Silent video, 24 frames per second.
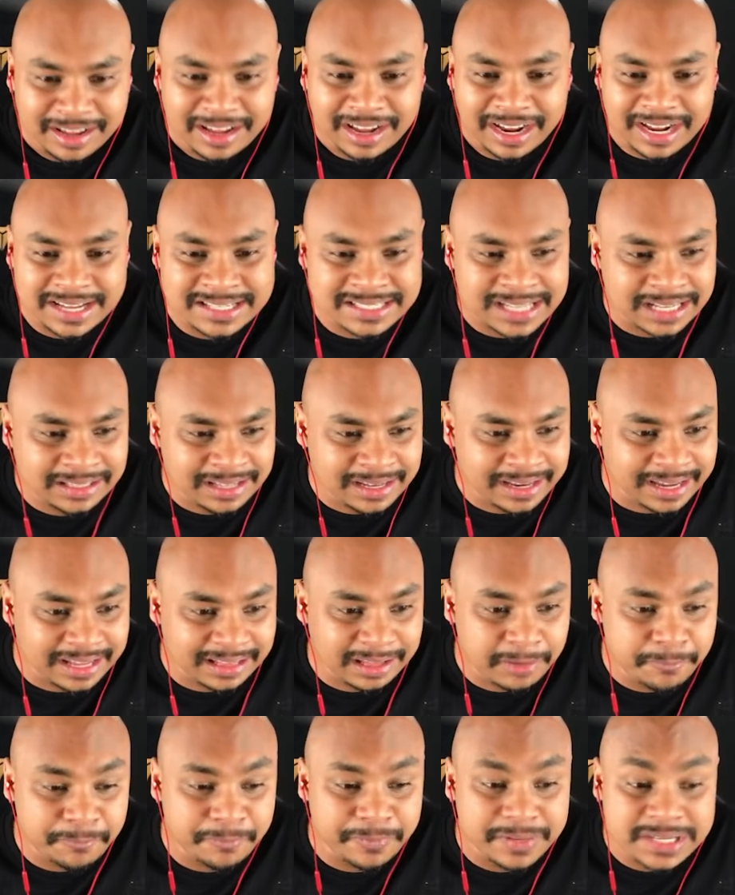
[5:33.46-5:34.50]
I started getting
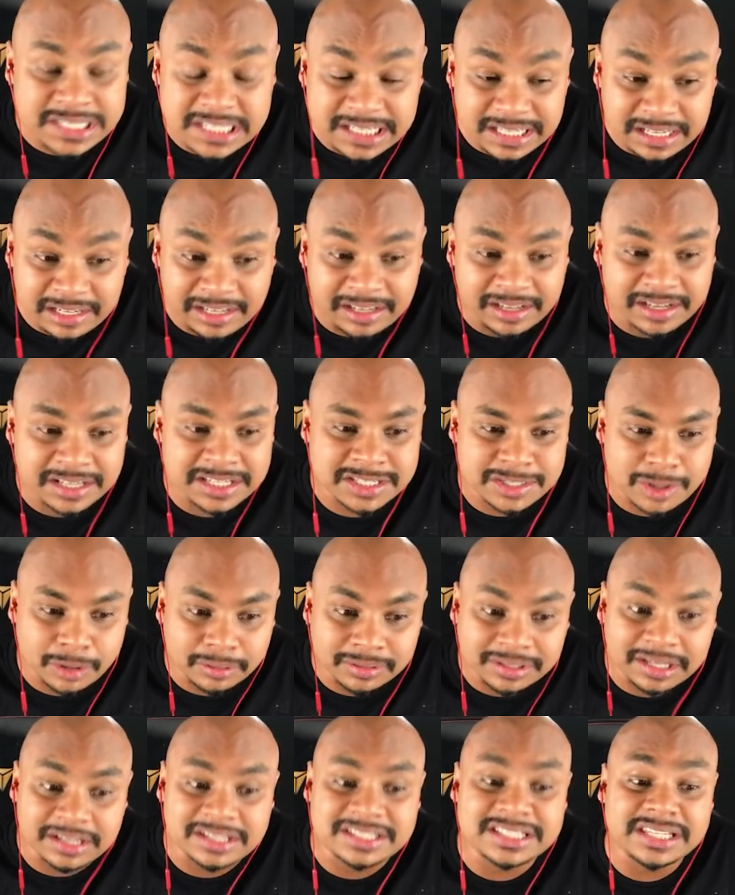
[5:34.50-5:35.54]
physically
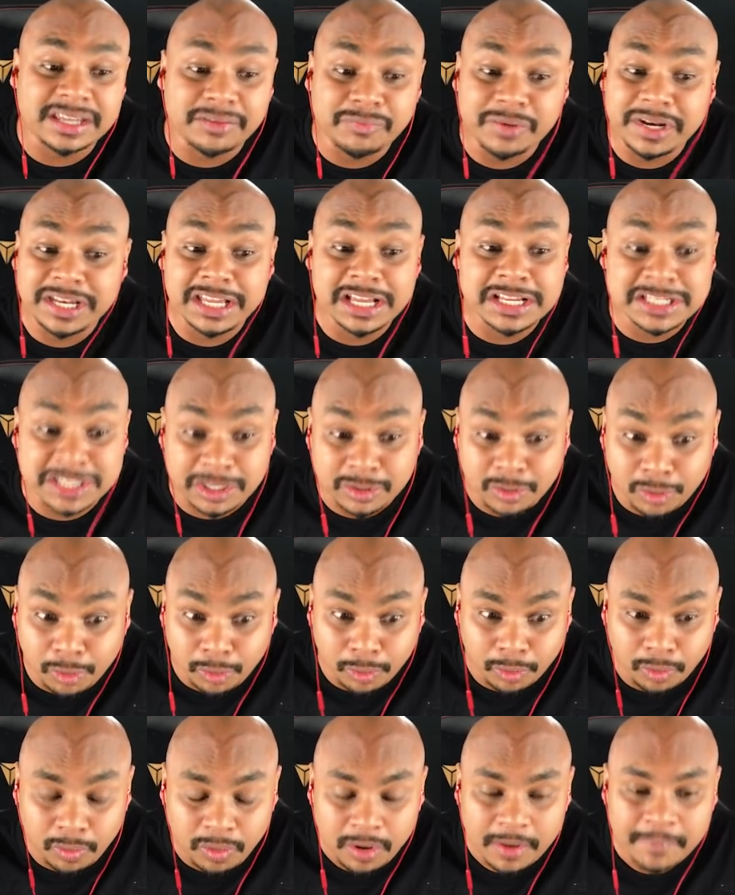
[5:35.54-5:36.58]
assaulted 7 years
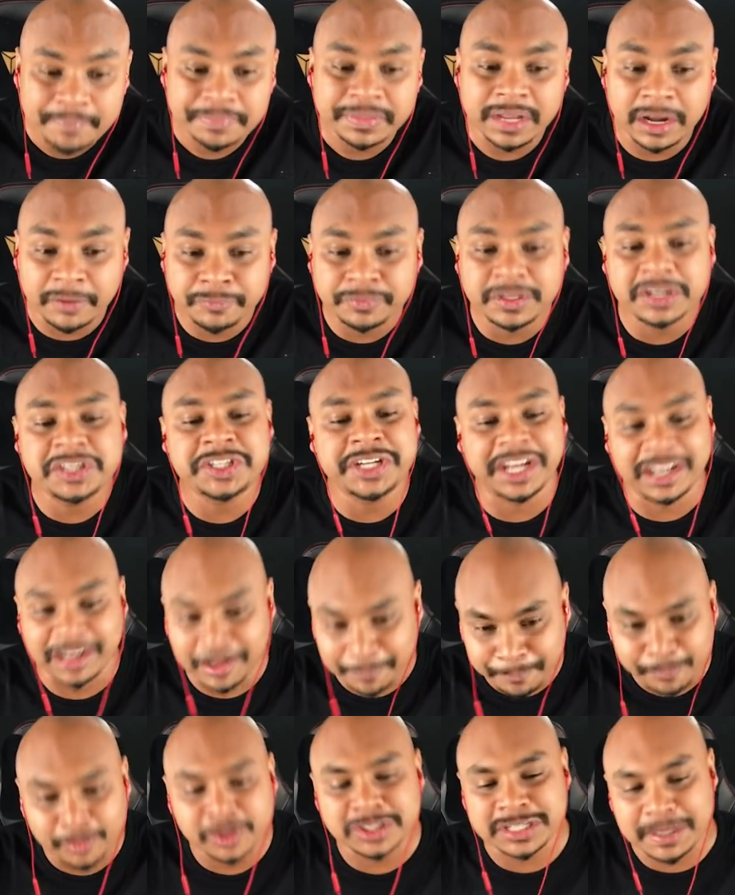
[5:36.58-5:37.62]
ago after she had
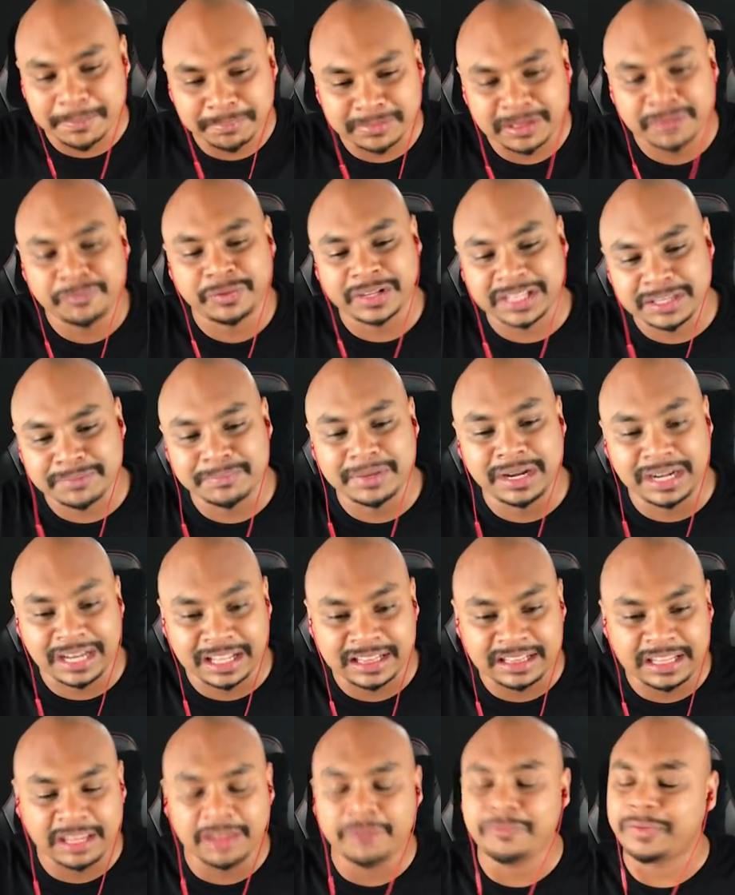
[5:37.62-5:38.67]
approached MT Fatima
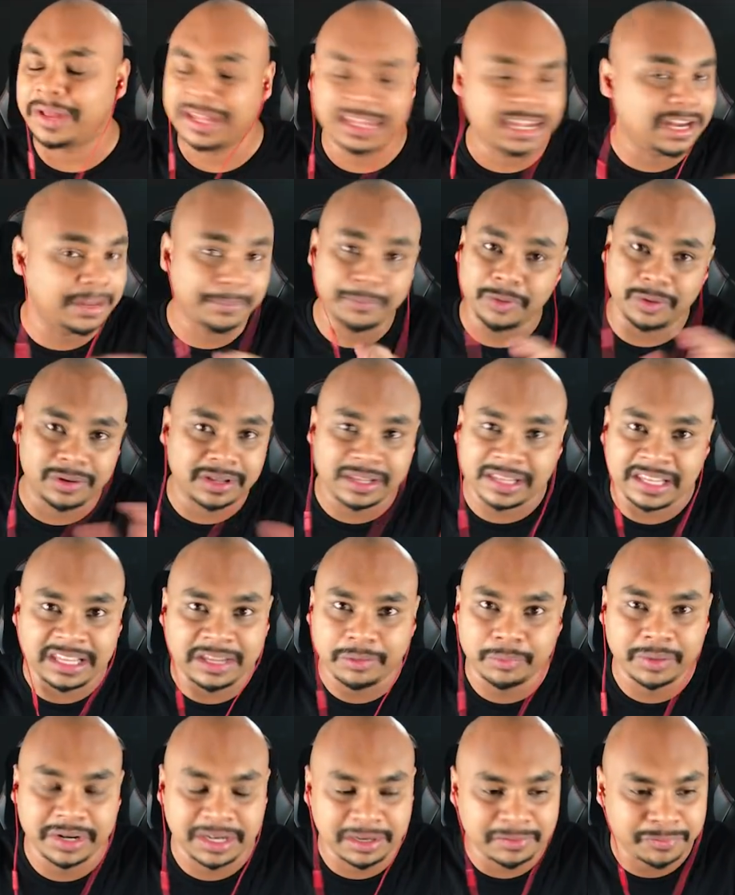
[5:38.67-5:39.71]
Latif, and then I'm gonna keyword
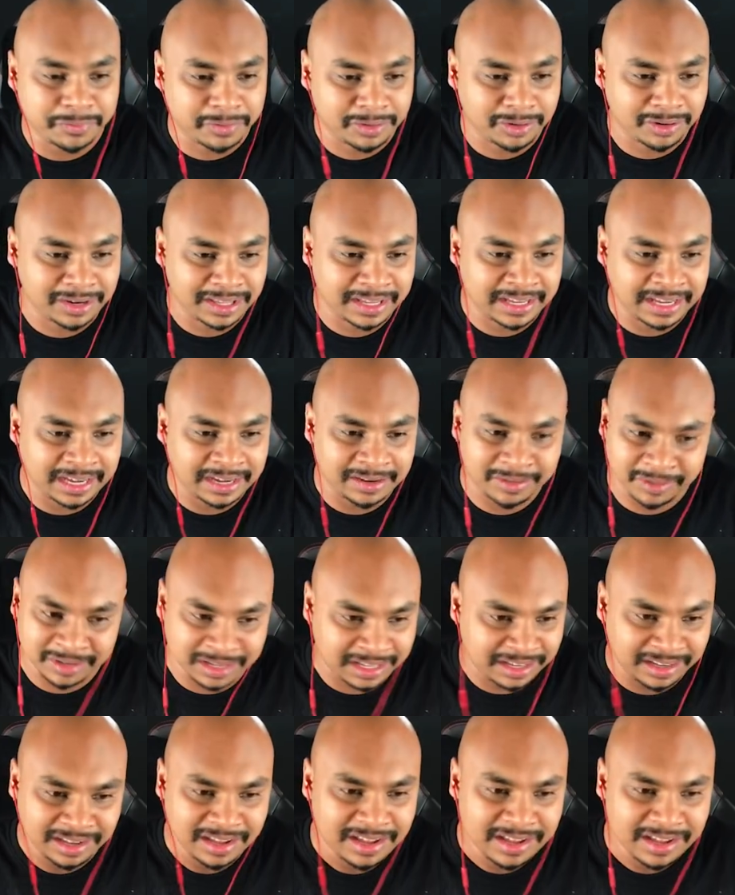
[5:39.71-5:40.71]
it for y'all again, okay?